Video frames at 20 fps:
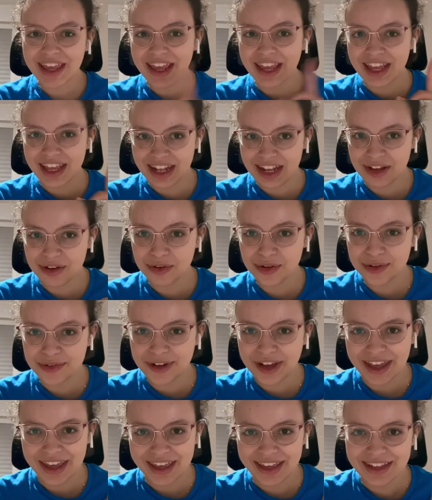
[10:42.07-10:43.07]
In a good
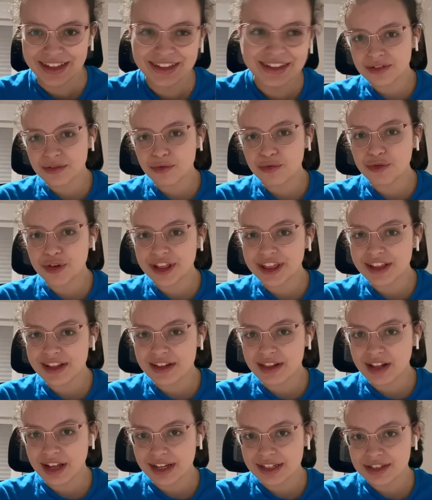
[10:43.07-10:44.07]
way with
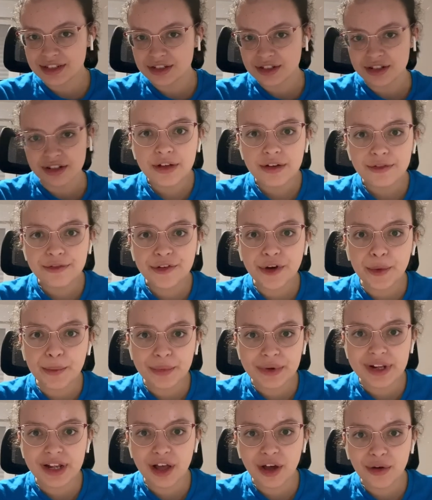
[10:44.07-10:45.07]
his lecture, from
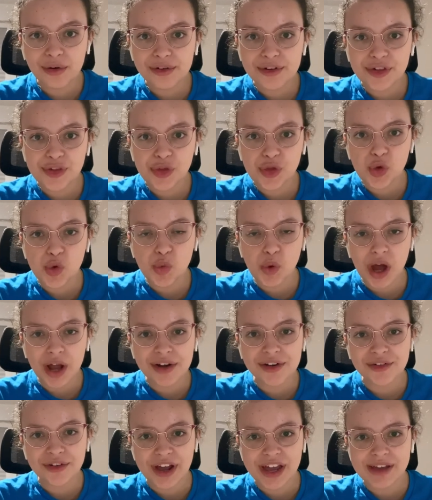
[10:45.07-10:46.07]
cloaks to
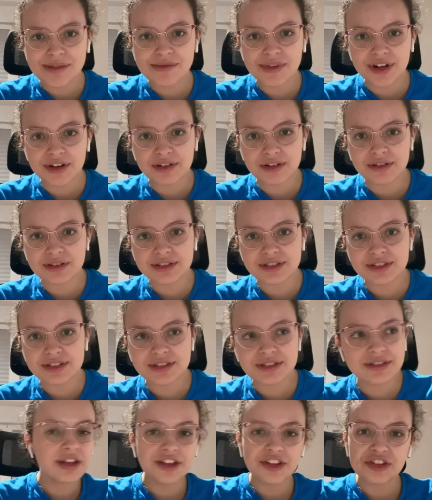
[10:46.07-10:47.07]
one-way mirrors,
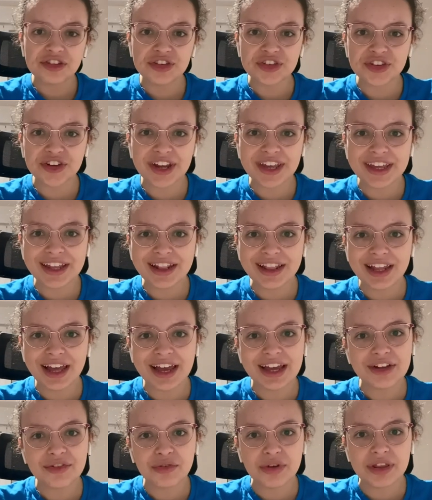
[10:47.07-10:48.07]
tricking
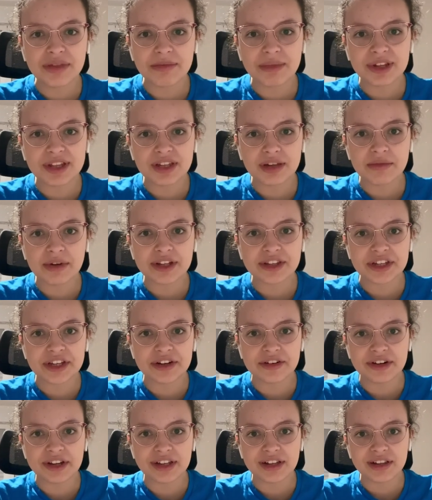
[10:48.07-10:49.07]
light with mixed
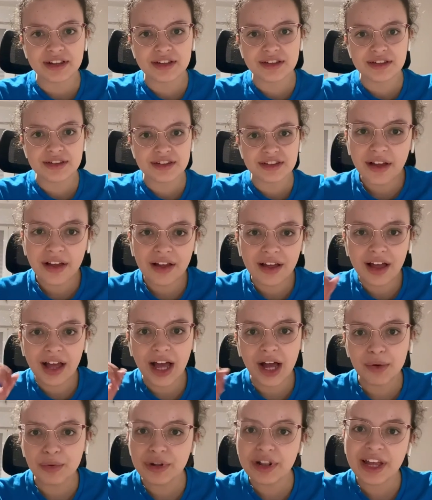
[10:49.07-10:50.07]
materials.
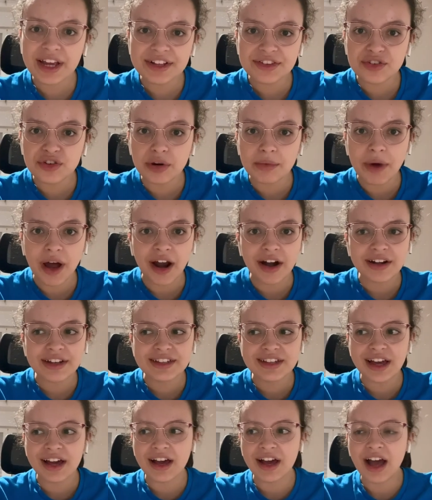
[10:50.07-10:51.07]
I would like to remark
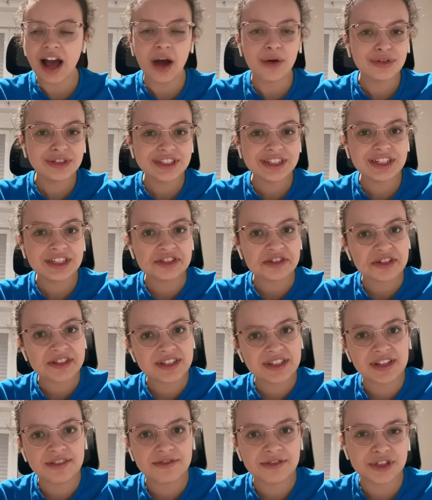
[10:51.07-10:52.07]
that I wasn't
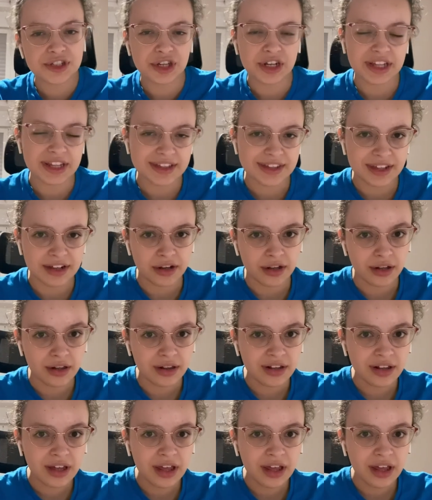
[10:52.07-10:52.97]
interested in photonics at all,